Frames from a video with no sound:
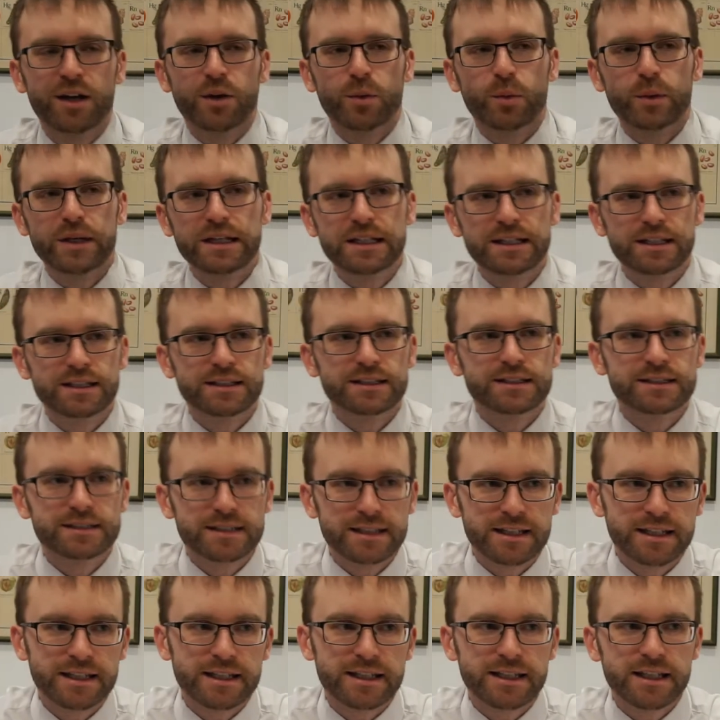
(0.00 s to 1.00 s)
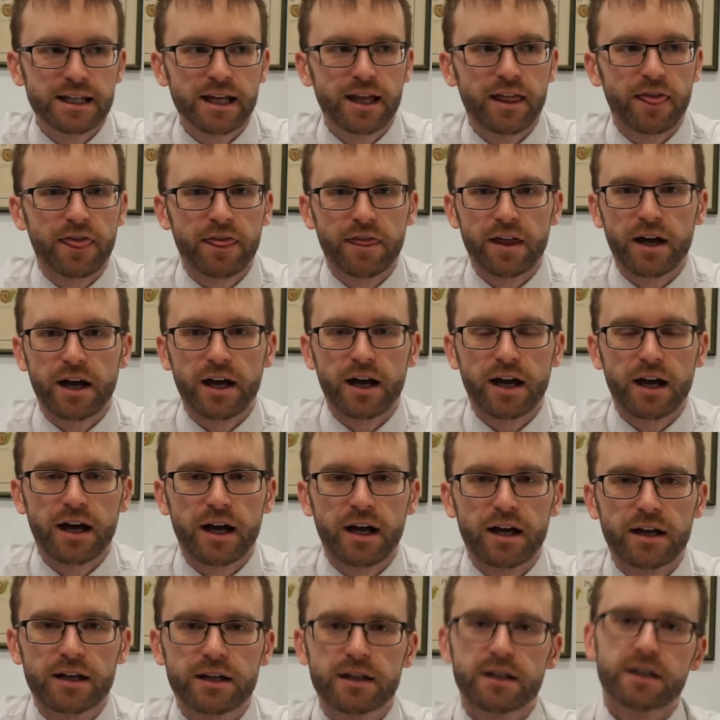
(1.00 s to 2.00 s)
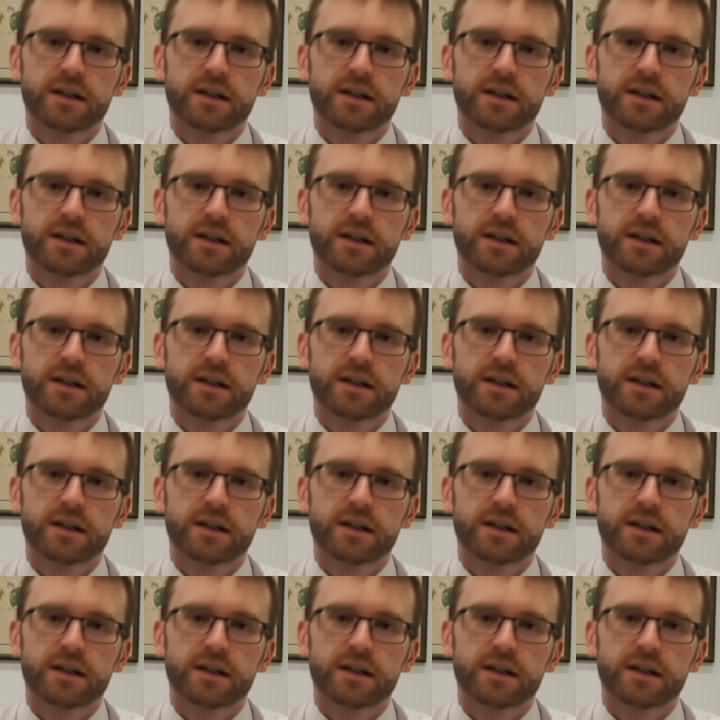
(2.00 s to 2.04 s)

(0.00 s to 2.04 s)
we can see that